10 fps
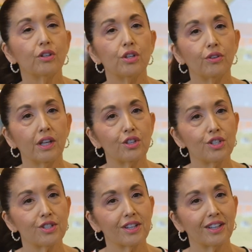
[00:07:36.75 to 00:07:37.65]
Do you think
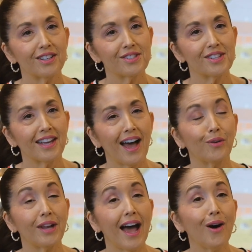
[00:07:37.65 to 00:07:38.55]
she's going to kiss the cow
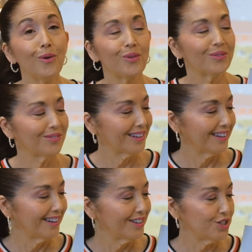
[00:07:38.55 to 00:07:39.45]
now?
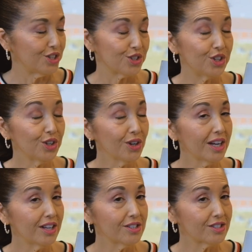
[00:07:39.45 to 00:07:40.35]
She's
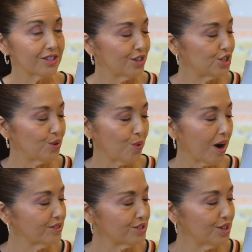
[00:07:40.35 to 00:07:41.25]
curious. She
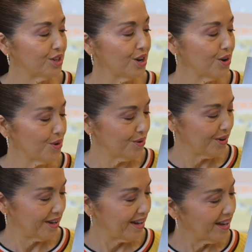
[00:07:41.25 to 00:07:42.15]
wants to know.
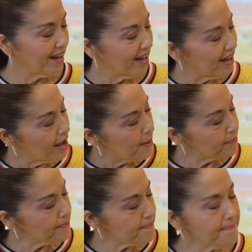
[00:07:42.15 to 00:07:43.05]

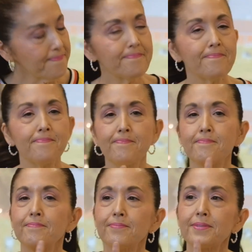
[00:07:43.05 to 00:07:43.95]

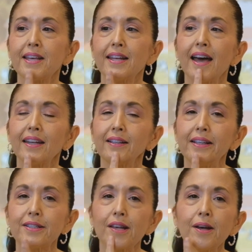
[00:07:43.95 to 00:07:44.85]
"Hmm," said
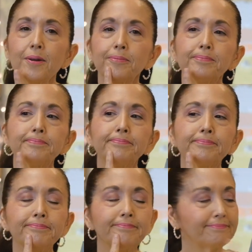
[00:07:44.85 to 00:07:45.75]
Annalisa.
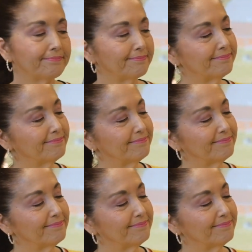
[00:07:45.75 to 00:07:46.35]
"Hmm."